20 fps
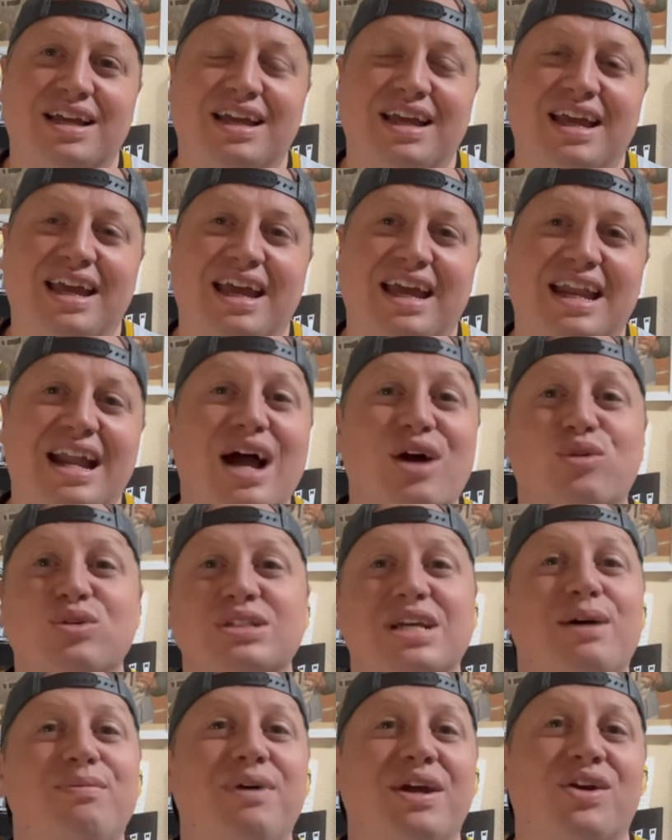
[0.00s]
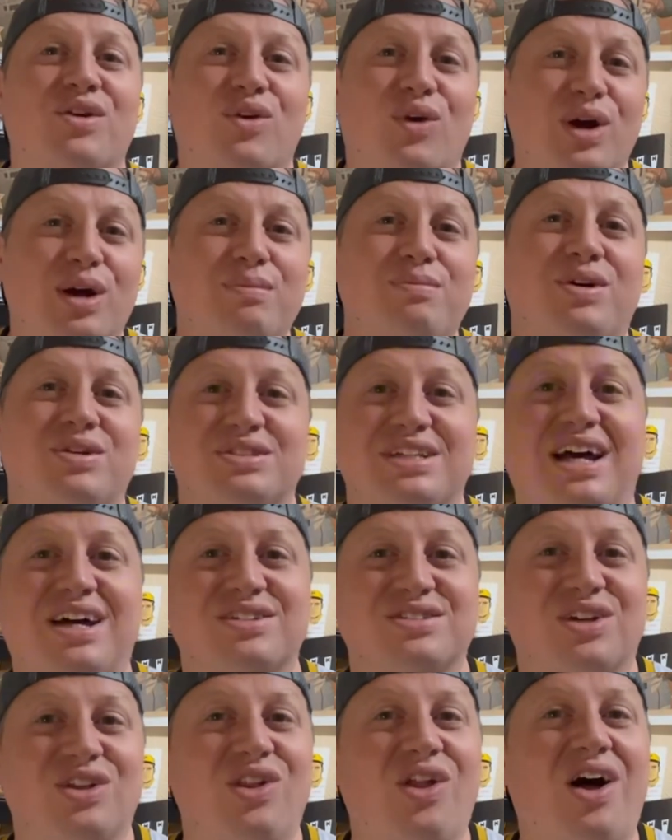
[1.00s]
and I was at my grandma's
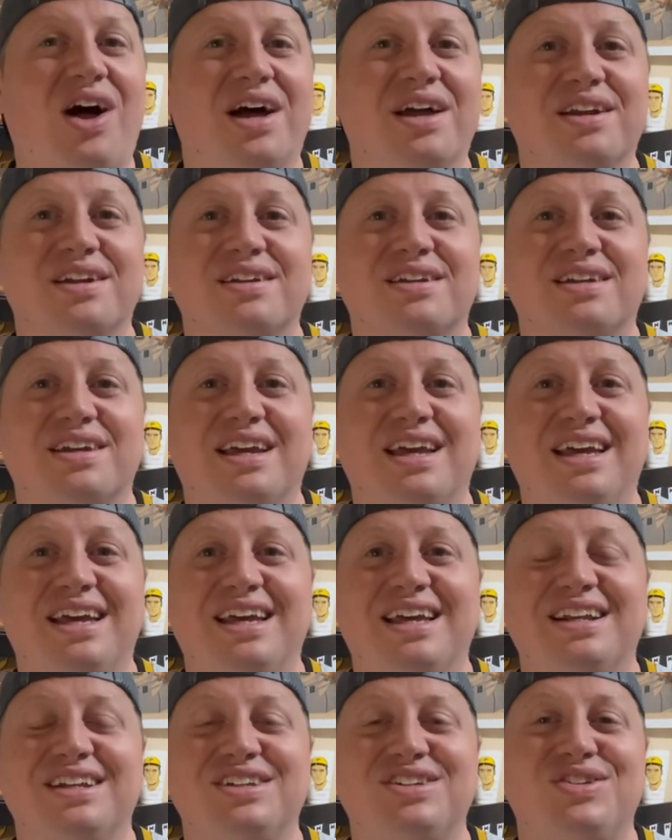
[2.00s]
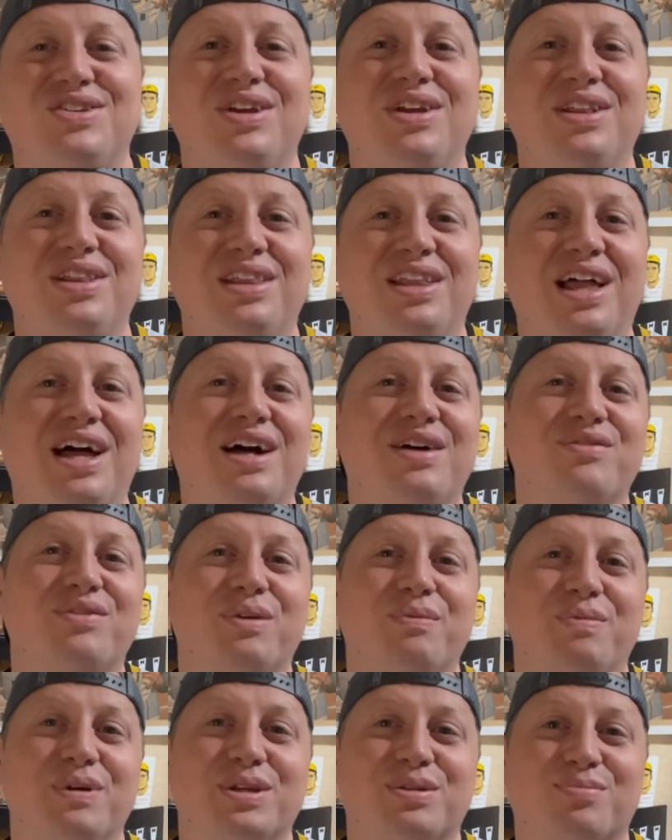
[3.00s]
house a lot, and she loved the
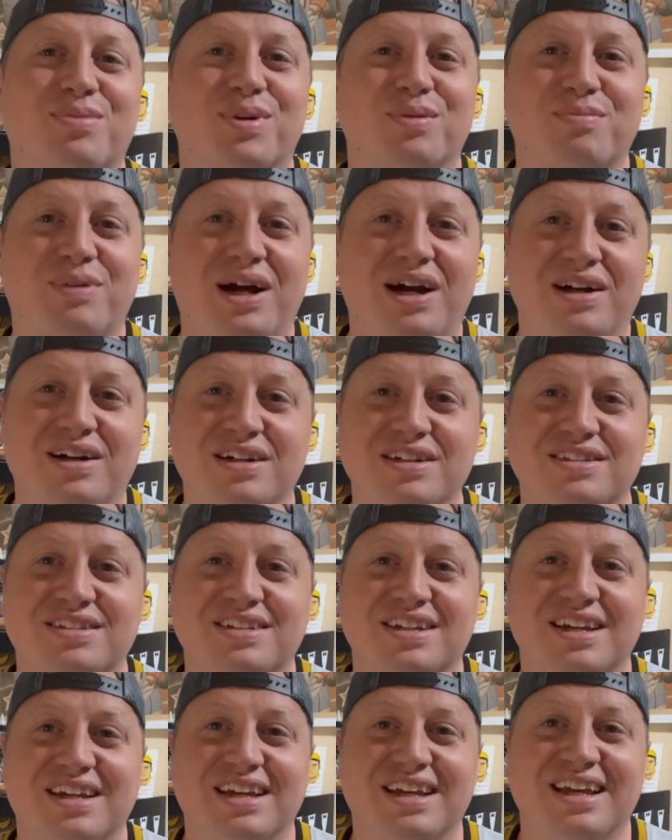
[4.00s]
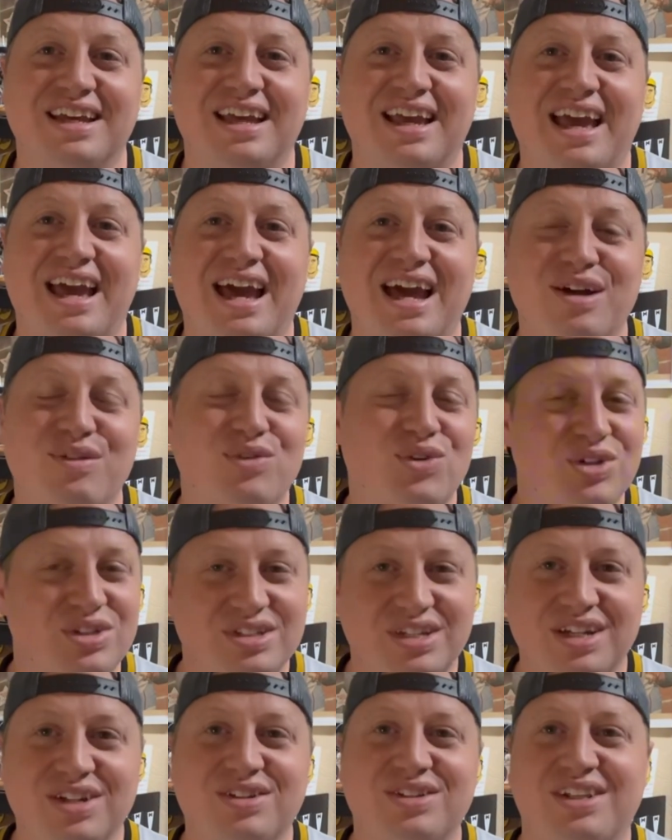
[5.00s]
Pittsburgh Pirates. Every
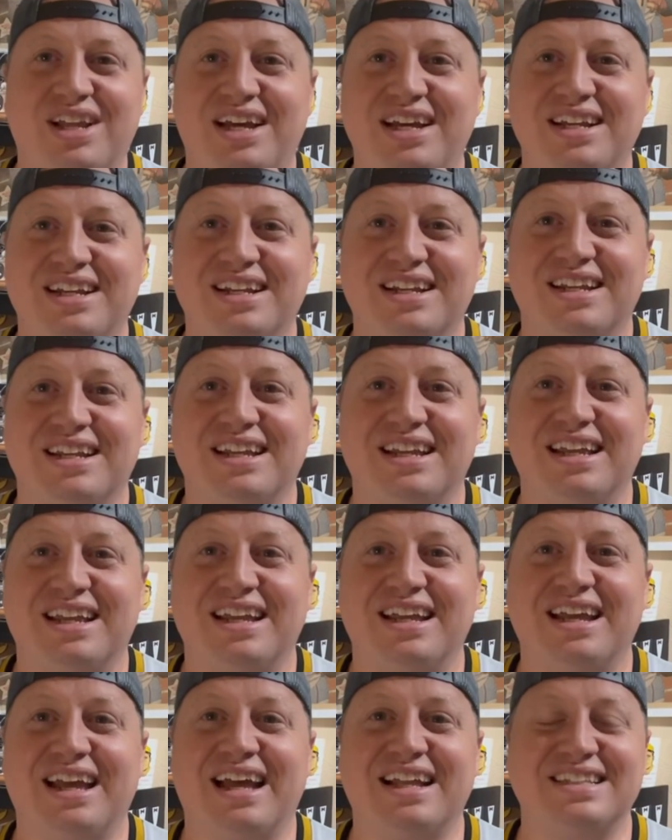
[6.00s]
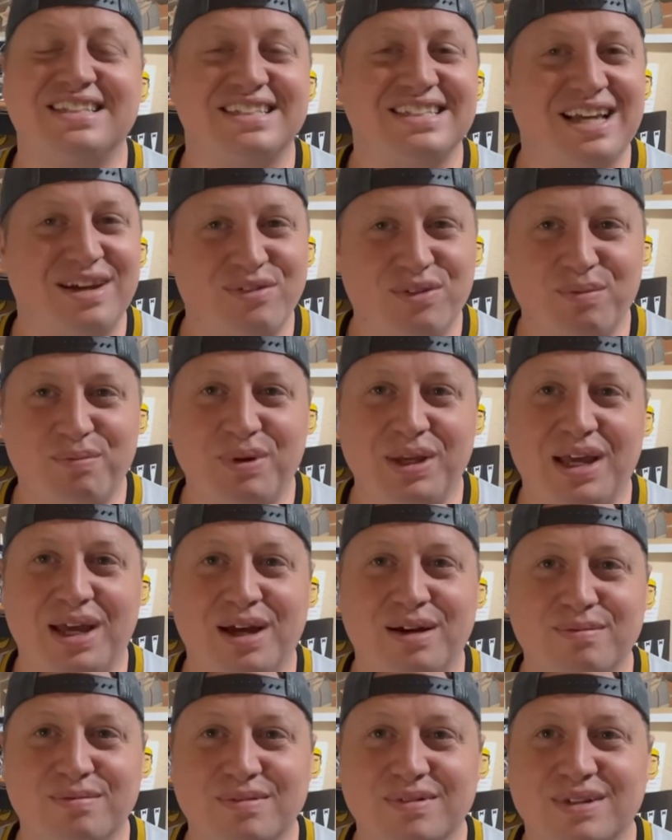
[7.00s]
single night at 7
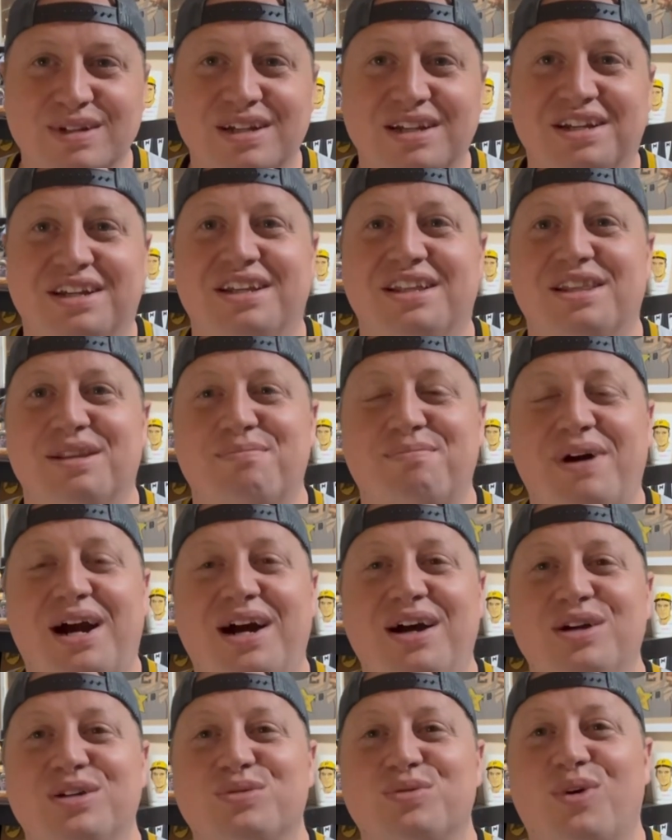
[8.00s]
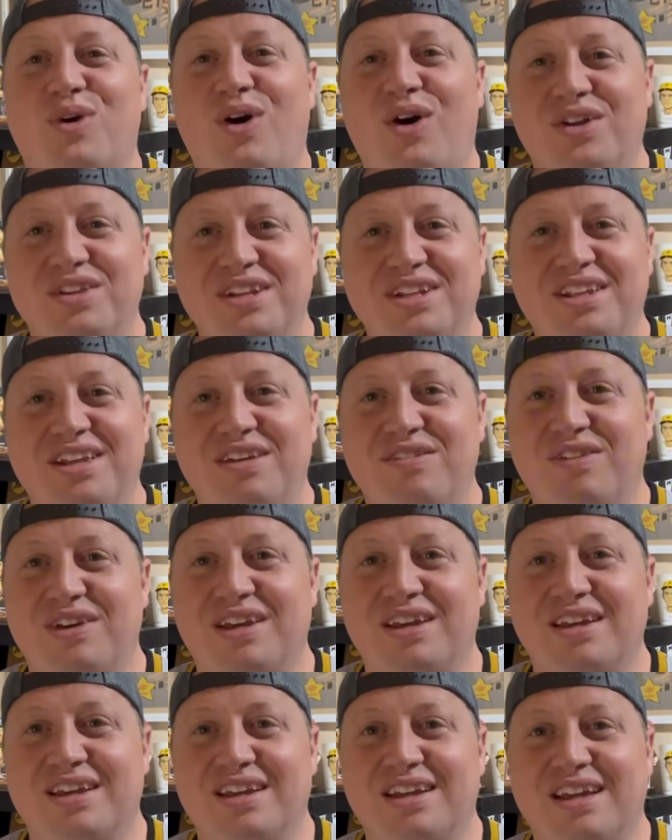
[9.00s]
p.m., the Pirates were on the
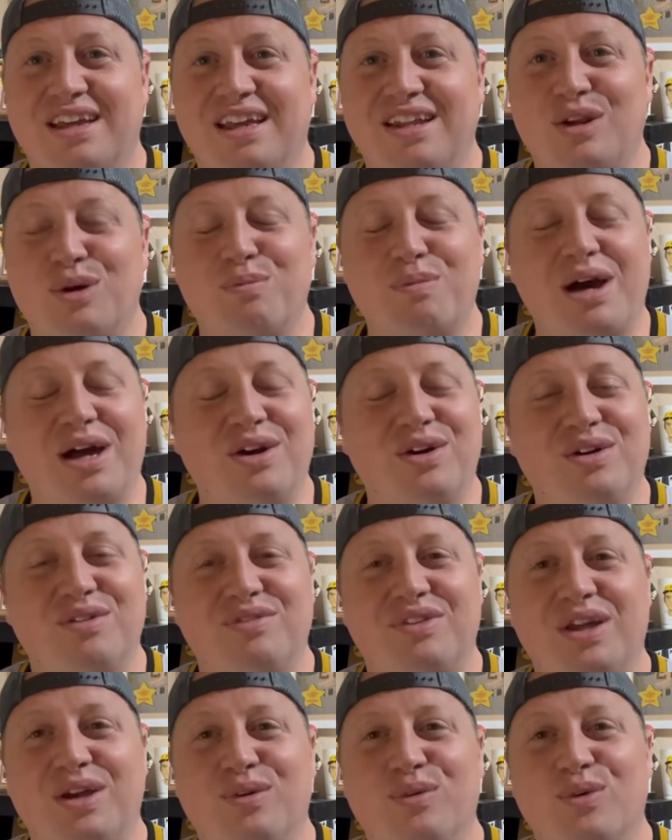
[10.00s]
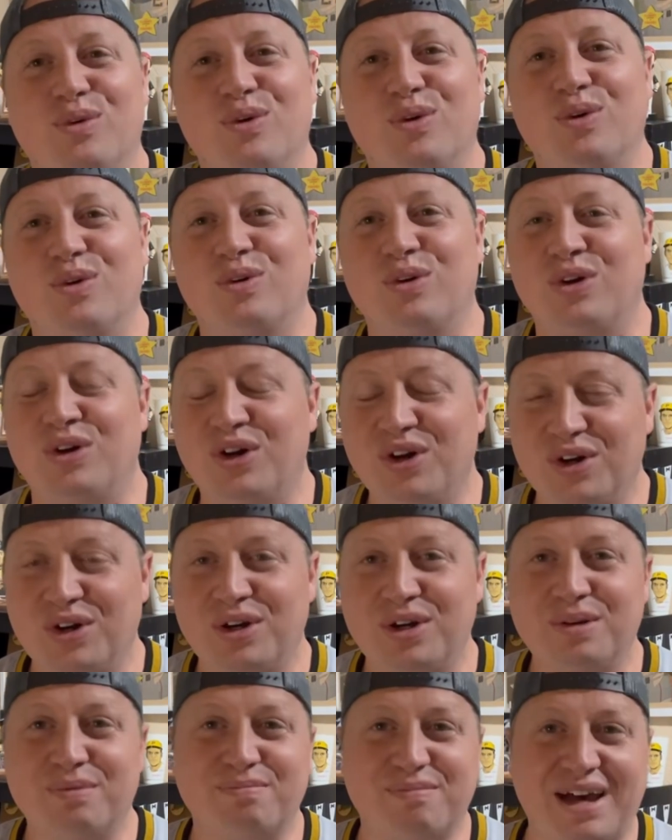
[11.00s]
TV. And no matter if they were
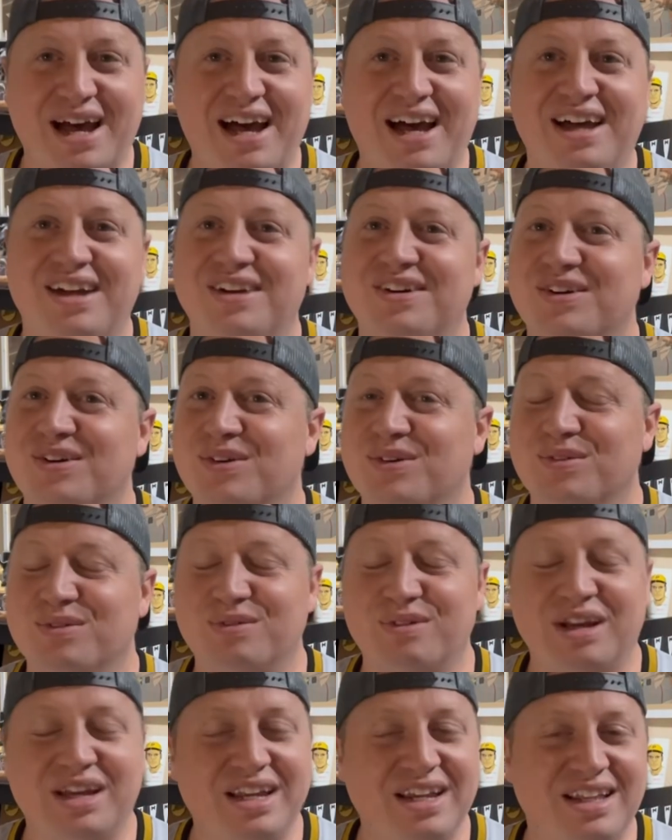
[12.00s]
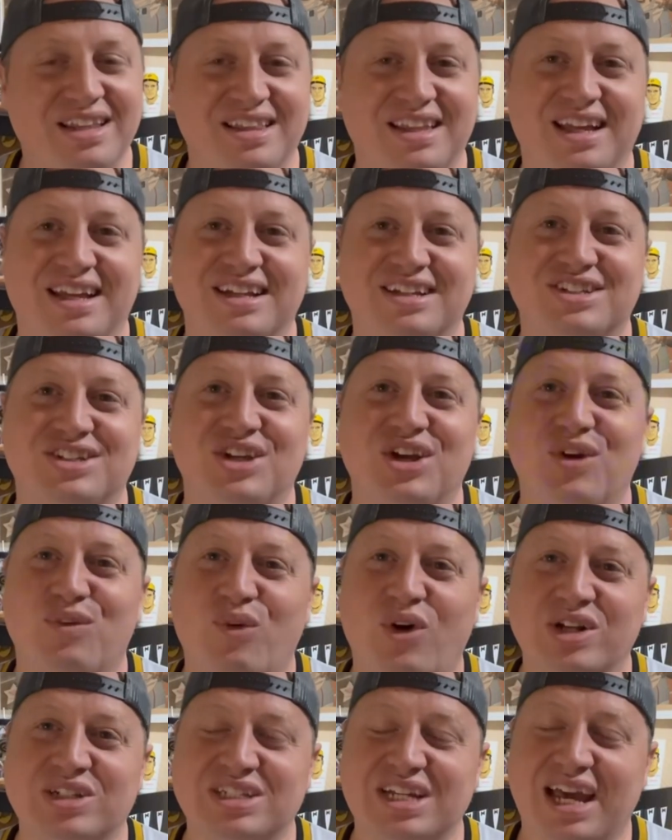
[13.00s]
good, bad, or anything, she
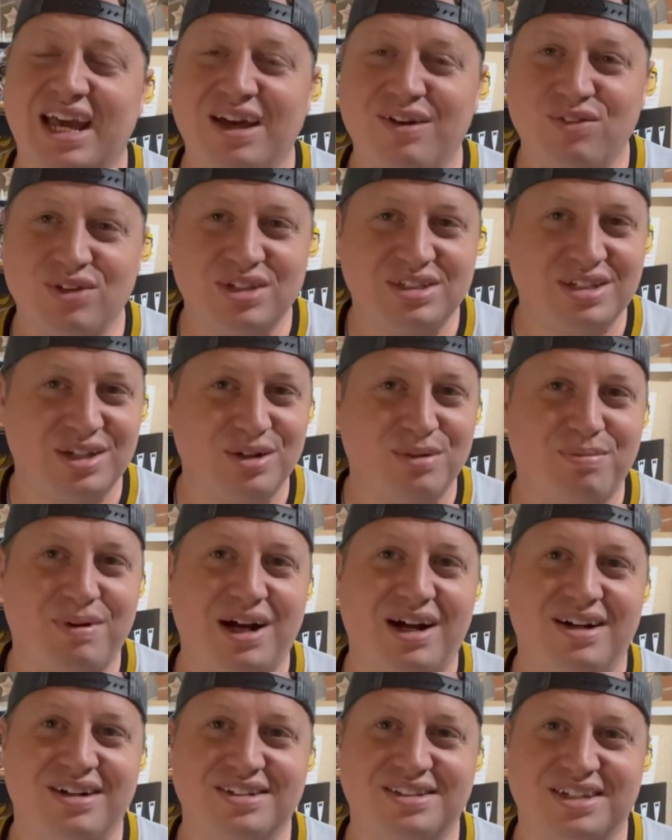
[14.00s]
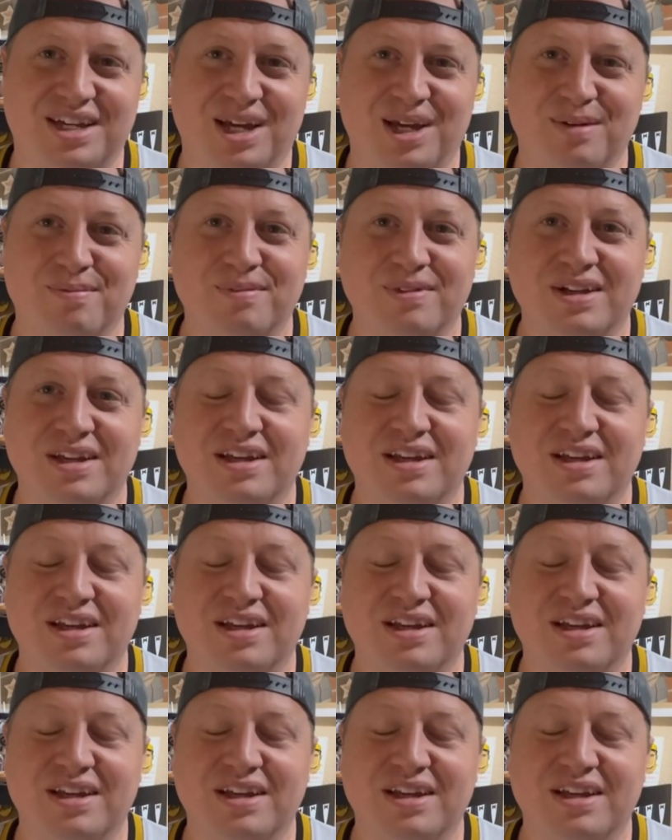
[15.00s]
watched every single Pirates game.